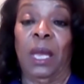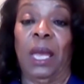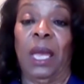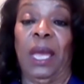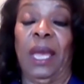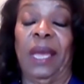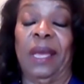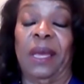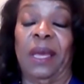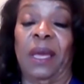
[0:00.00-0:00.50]

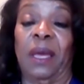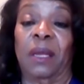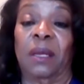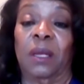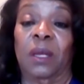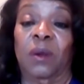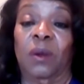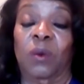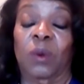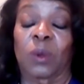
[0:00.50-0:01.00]

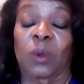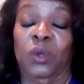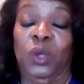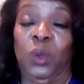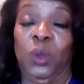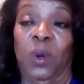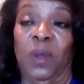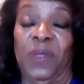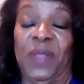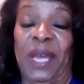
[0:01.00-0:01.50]
And
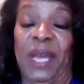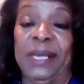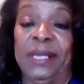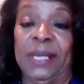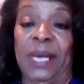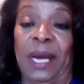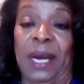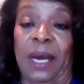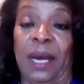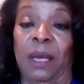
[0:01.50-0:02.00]
during that
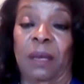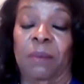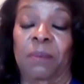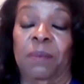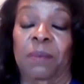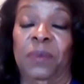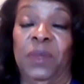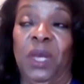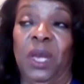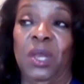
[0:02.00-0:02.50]

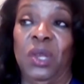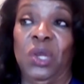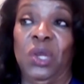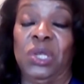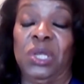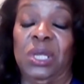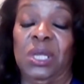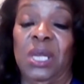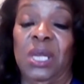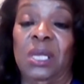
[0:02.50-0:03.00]
time, then you
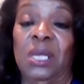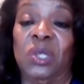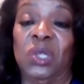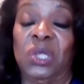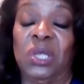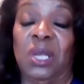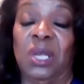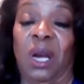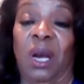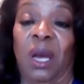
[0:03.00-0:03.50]
need to
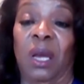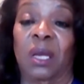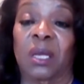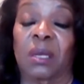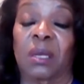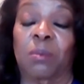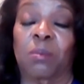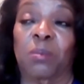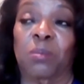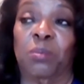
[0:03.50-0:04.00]
start
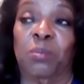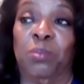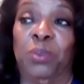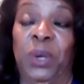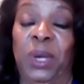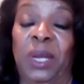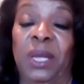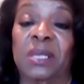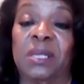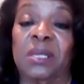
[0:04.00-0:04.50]

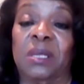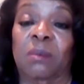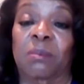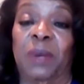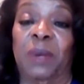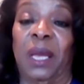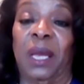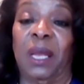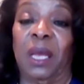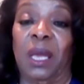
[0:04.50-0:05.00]
putting some
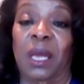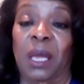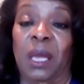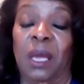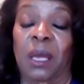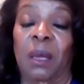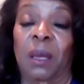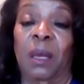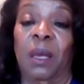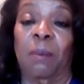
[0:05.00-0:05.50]
money
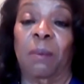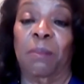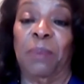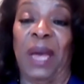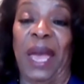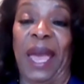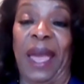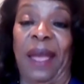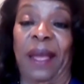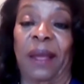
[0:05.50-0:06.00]

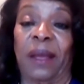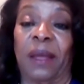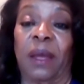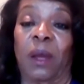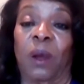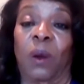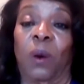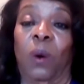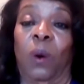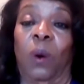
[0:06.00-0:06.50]
back
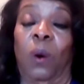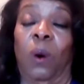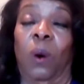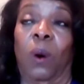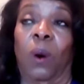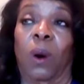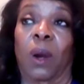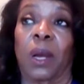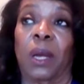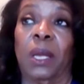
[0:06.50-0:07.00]

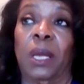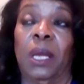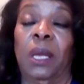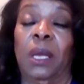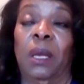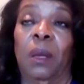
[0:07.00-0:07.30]
or